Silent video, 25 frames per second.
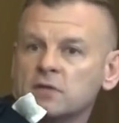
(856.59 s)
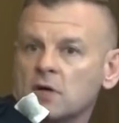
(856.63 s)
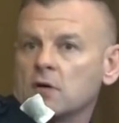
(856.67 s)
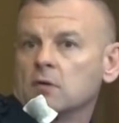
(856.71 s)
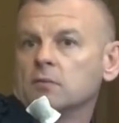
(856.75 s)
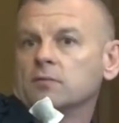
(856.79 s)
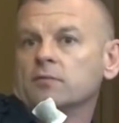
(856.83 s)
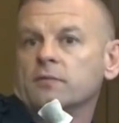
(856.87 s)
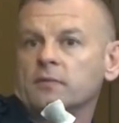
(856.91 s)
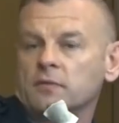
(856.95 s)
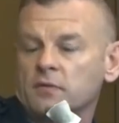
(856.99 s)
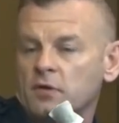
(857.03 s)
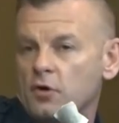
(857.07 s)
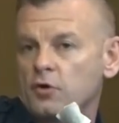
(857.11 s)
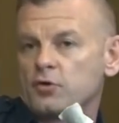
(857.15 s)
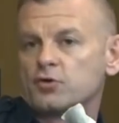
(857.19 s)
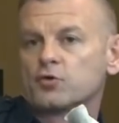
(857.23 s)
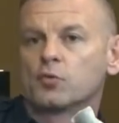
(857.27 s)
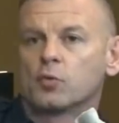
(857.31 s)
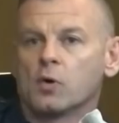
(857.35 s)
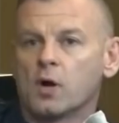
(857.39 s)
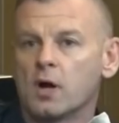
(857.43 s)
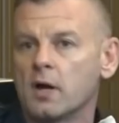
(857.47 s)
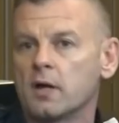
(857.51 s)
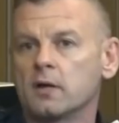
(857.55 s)
So
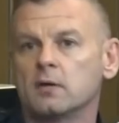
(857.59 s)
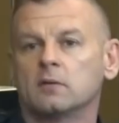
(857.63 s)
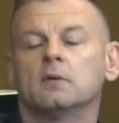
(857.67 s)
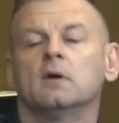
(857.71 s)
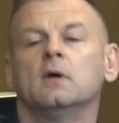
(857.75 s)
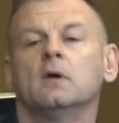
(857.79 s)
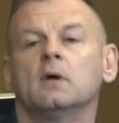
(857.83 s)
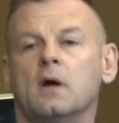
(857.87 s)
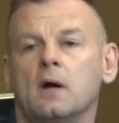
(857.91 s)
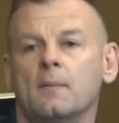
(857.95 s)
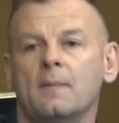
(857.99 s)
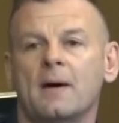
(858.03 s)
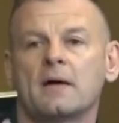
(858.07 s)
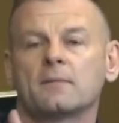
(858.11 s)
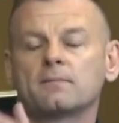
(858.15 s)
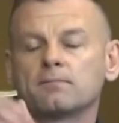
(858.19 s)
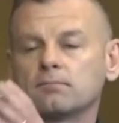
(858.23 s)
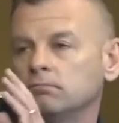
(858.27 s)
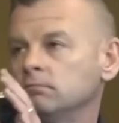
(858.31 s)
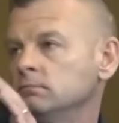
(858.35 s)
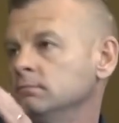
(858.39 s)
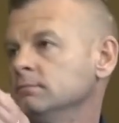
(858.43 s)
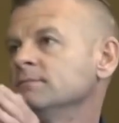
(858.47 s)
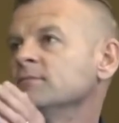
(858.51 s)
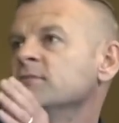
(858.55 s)
those run
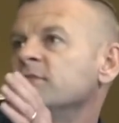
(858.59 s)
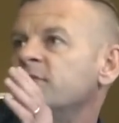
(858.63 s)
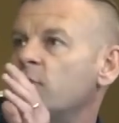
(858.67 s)
about